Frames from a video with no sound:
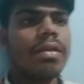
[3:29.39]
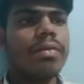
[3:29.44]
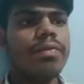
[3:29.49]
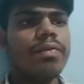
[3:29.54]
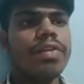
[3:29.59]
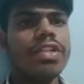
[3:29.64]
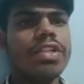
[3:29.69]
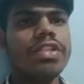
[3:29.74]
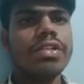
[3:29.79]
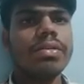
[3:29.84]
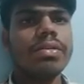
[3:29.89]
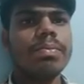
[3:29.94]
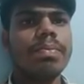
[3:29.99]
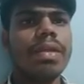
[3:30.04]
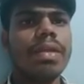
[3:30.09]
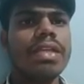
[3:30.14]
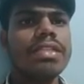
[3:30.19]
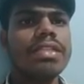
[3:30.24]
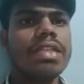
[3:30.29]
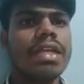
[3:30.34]
which
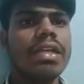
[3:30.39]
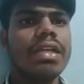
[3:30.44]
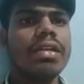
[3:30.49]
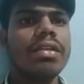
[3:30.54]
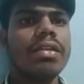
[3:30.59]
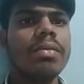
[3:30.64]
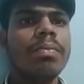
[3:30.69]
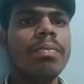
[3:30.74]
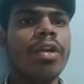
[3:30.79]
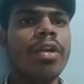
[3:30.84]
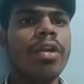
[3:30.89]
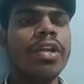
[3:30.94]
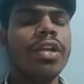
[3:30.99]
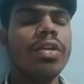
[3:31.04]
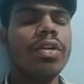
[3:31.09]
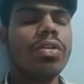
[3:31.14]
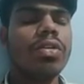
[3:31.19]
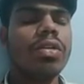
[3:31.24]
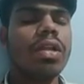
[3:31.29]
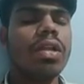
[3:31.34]
plays an important
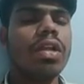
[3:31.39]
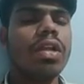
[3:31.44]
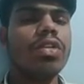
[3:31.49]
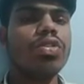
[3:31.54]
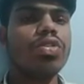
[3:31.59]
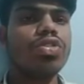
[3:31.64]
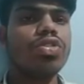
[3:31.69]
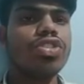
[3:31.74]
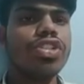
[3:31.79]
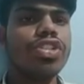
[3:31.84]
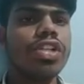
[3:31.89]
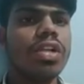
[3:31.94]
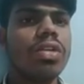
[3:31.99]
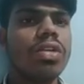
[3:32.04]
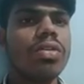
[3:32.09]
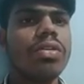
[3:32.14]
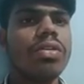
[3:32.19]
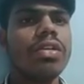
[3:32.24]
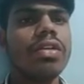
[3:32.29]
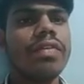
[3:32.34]
role and crucial
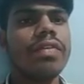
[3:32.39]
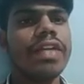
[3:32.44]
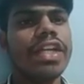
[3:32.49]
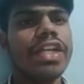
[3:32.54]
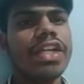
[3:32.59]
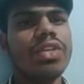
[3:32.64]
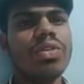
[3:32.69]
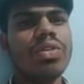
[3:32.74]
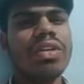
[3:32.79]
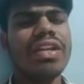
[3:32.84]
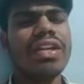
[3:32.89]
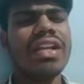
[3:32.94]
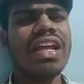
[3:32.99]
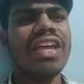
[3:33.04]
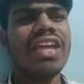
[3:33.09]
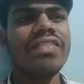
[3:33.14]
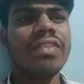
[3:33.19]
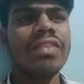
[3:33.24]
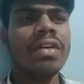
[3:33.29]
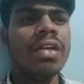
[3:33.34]
role in our day-to-day
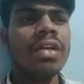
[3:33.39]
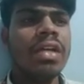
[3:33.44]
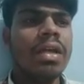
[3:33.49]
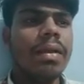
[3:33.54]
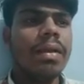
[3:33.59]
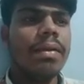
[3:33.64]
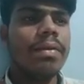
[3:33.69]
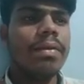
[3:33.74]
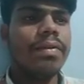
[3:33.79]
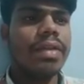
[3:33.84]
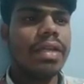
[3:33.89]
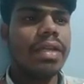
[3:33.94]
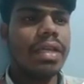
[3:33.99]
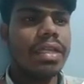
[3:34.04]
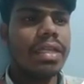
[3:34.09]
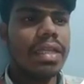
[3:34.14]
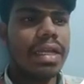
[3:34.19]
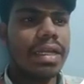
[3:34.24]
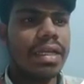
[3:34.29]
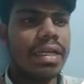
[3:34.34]
life,
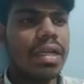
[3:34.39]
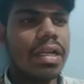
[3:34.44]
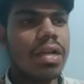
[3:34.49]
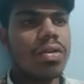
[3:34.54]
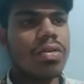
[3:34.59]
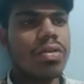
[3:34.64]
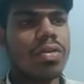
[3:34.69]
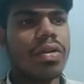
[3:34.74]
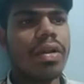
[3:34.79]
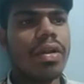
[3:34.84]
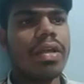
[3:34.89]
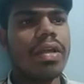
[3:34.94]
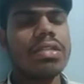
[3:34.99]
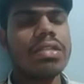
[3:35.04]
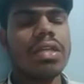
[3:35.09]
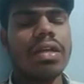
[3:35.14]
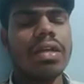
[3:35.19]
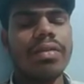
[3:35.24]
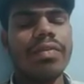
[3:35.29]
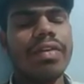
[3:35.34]
whether in electronics
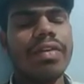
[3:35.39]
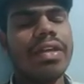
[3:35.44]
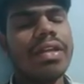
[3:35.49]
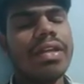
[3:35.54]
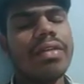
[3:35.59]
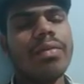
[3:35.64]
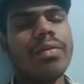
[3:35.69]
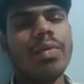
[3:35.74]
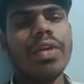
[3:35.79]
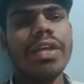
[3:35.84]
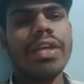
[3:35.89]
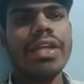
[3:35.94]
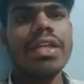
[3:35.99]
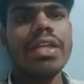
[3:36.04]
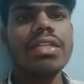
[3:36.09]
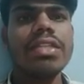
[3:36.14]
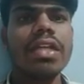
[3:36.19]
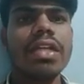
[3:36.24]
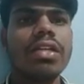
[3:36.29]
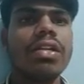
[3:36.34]
or various
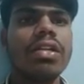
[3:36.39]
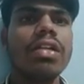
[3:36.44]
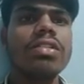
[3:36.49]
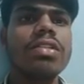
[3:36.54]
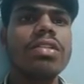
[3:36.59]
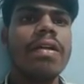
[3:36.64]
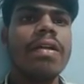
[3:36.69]
sectors,